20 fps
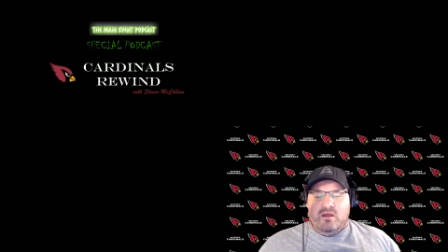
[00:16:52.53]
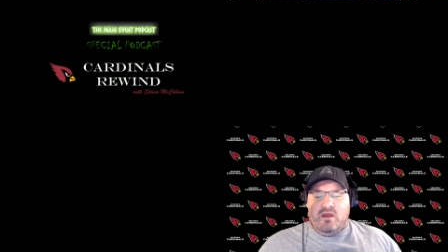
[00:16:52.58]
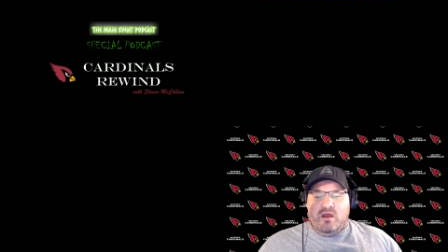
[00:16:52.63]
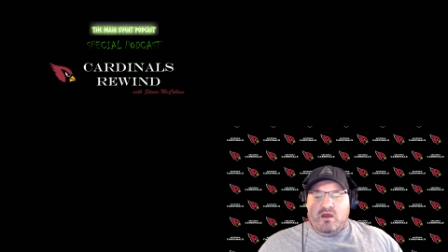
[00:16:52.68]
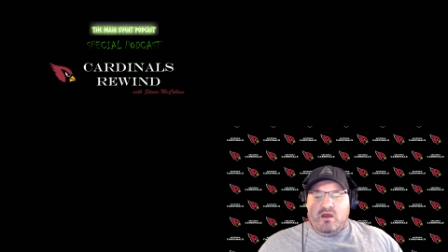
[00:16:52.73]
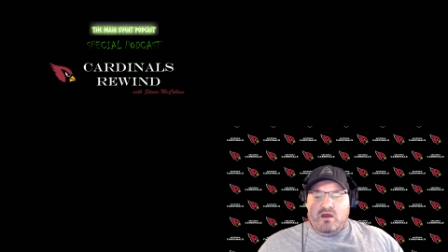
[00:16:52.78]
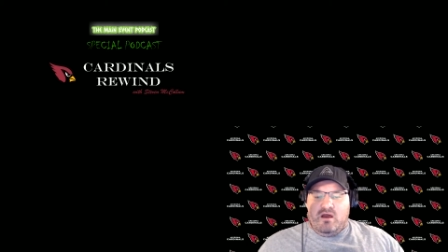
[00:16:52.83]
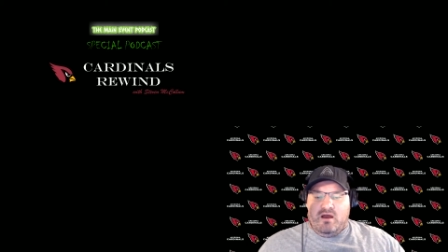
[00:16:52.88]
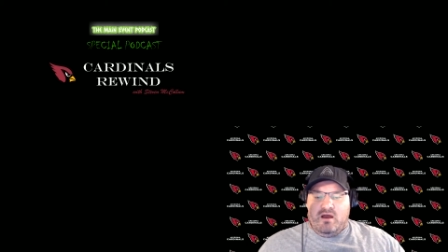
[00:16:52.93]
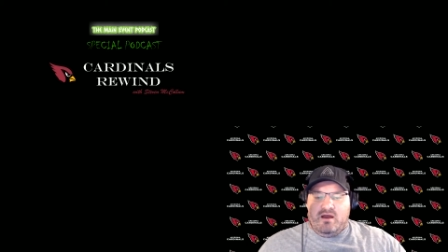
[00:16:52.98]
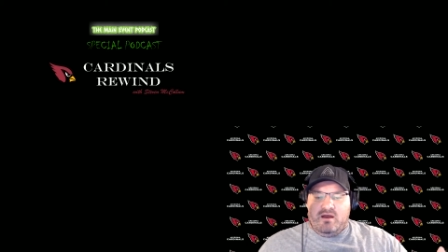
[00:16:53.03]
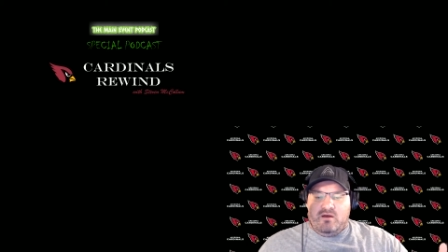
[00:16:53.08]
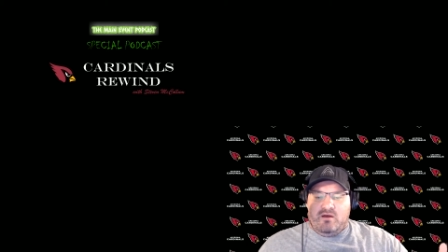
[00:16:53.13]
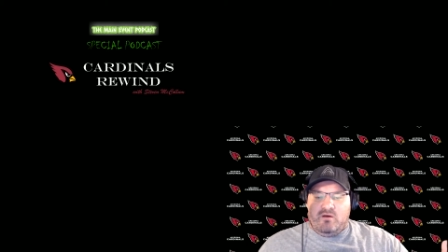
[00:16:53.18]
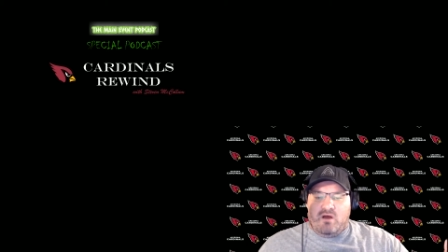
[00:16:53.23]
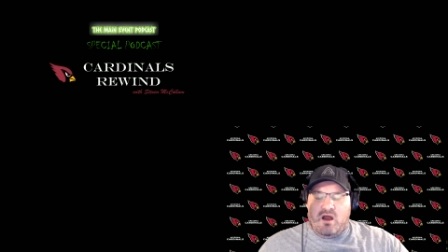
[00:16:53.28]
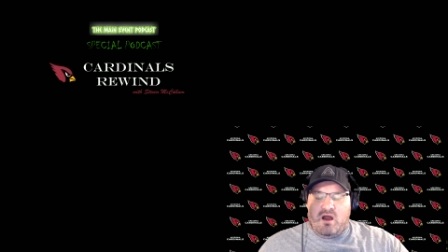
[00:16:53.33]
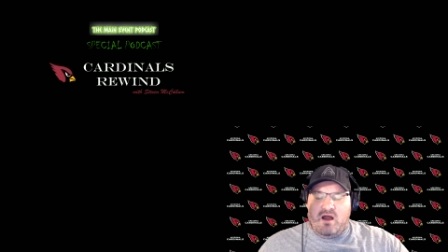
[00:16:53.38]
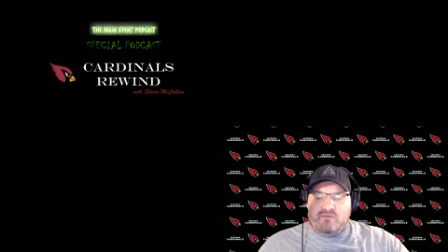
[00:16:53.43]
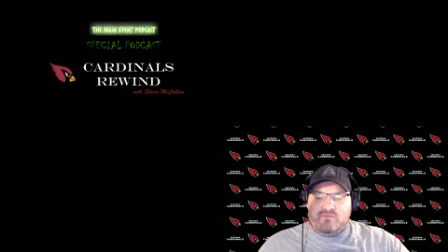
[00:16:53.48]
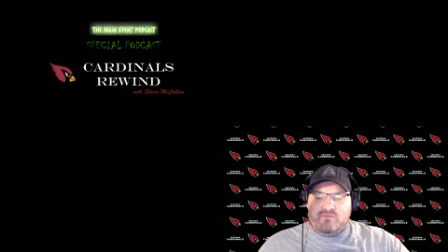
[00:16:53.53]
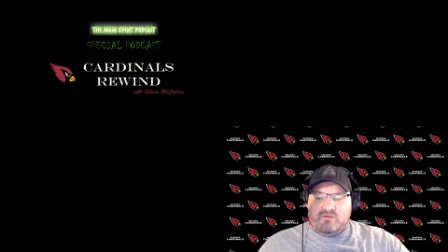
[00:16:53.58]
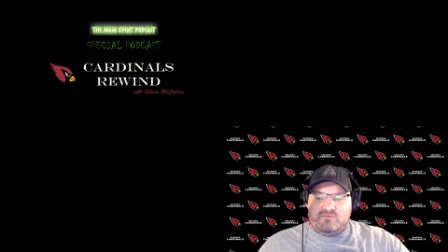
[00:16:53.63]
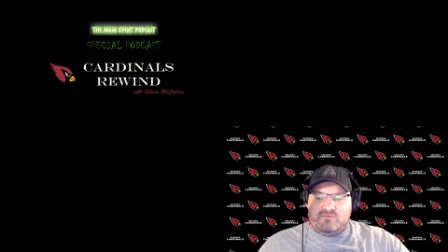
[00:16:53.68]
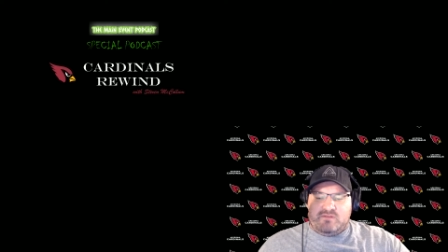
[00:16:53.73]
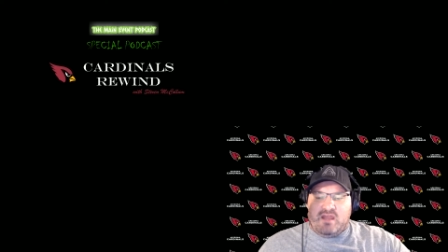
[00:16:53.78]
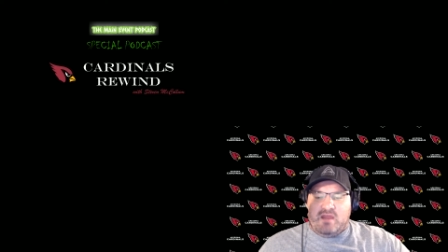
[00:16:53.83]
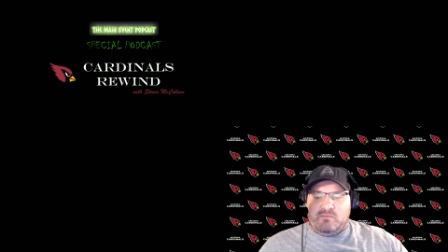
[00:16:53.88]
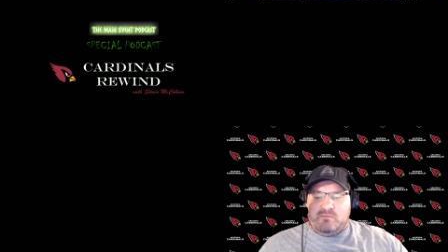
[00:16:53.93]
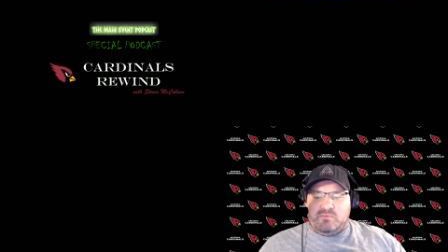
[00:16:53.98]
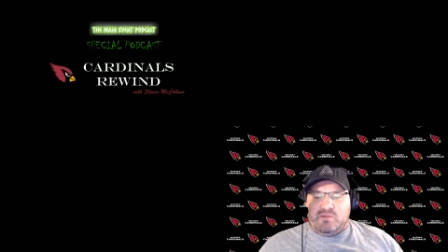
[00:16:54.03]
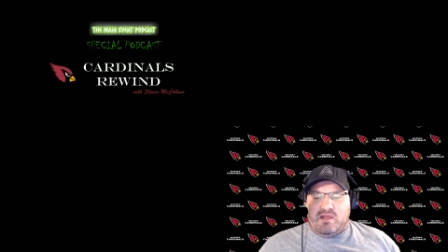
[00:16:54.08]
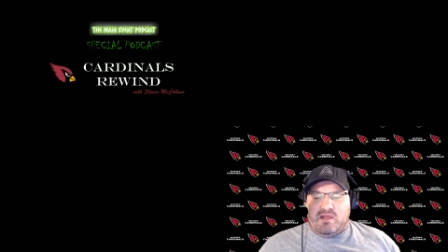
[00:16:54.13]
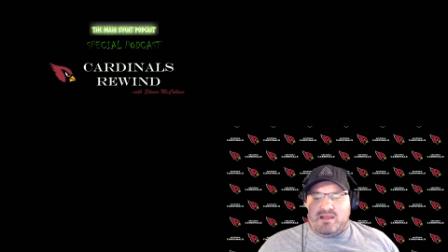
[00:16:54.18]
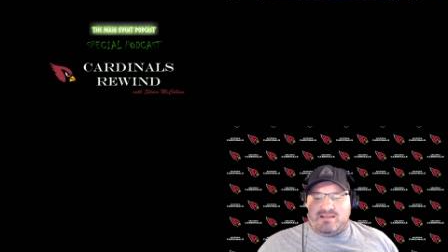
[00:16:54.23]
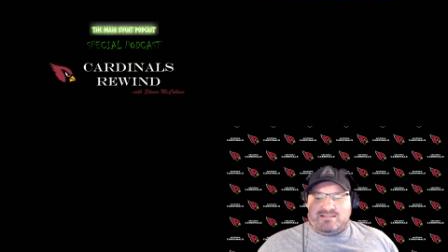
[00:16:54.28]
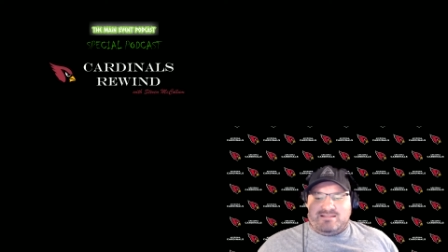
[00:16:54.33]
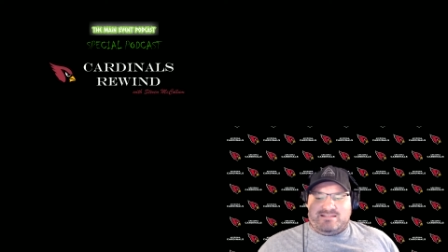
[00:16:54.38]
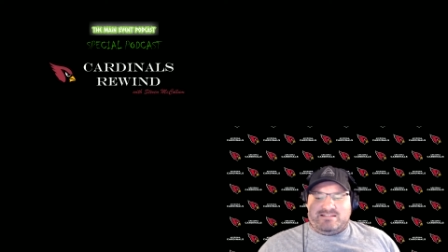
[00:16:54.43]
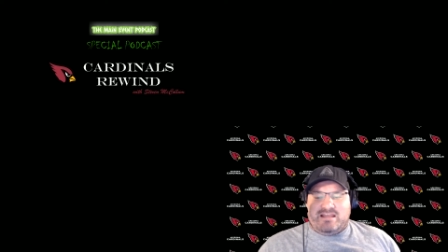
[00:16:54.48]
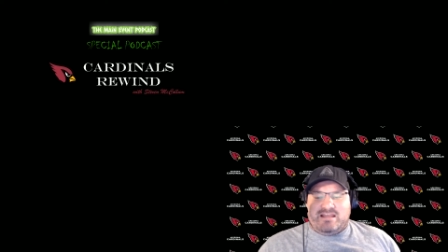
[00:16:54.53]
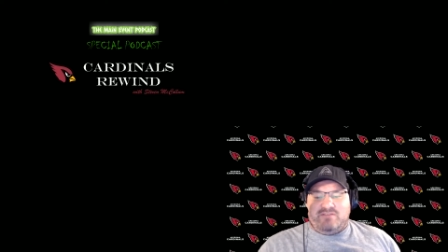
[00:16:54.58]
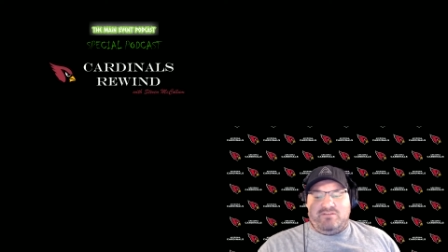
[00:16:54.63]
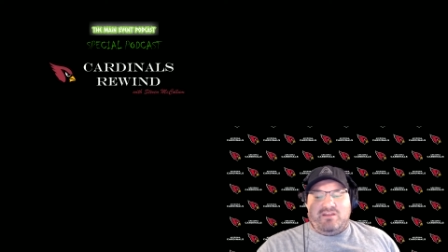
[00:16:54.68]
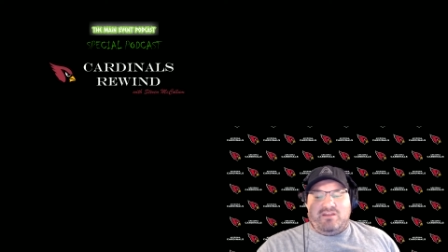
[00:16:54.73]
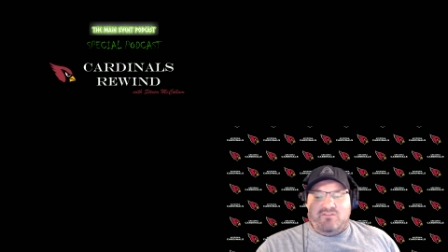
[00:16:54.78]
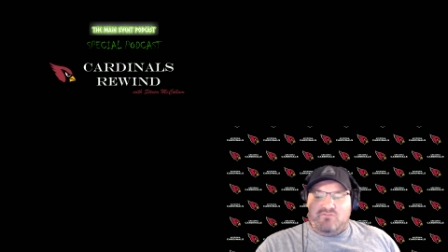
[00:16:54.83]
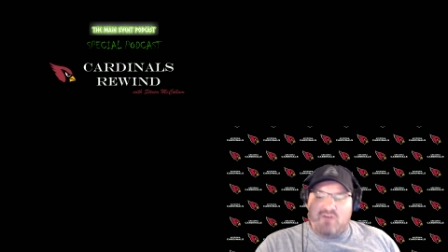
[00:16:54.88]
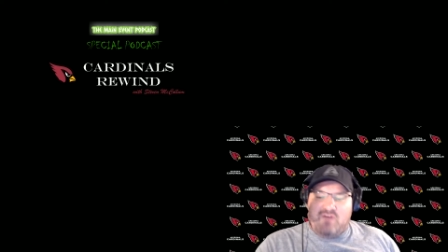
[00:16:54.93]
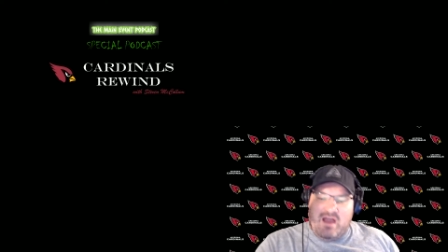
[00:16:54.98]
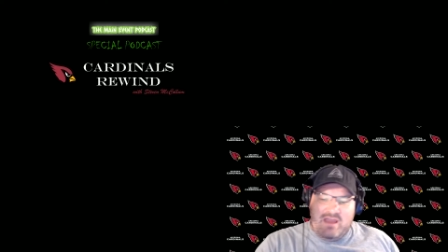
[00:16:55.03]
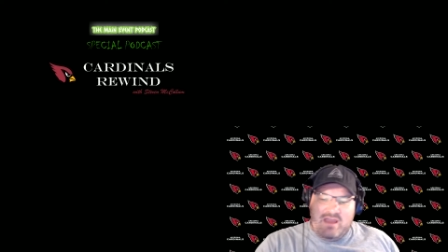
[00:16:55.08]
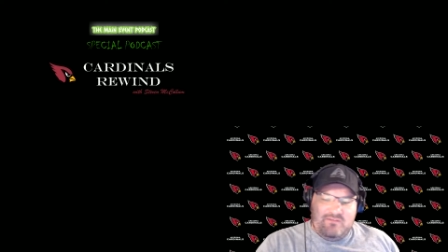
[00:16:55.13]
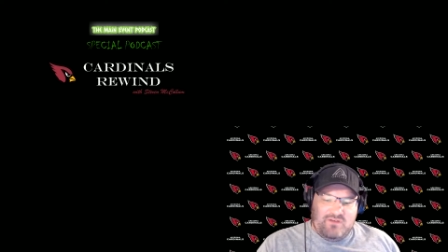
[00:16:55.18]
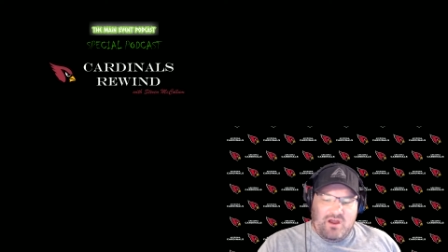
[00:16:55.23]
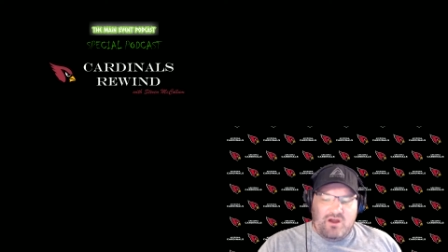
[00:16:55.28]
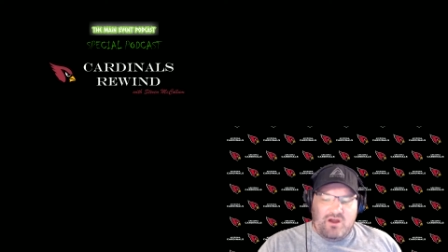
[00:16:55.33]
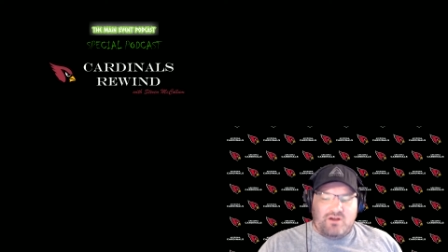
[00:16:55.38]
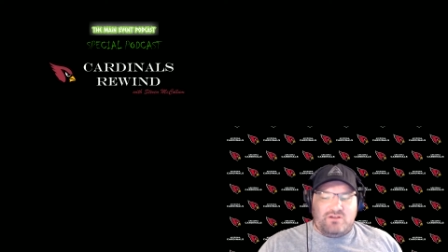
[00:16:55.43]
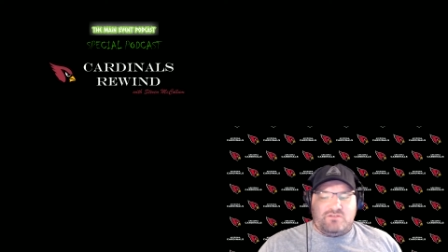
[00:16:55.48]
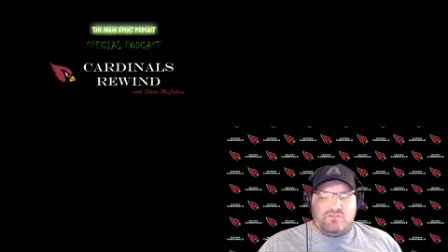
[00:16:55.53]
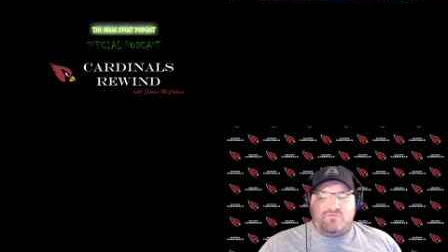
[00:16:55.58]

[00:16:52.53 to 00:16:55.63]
Uh, off of ten plays, seventy-five yards,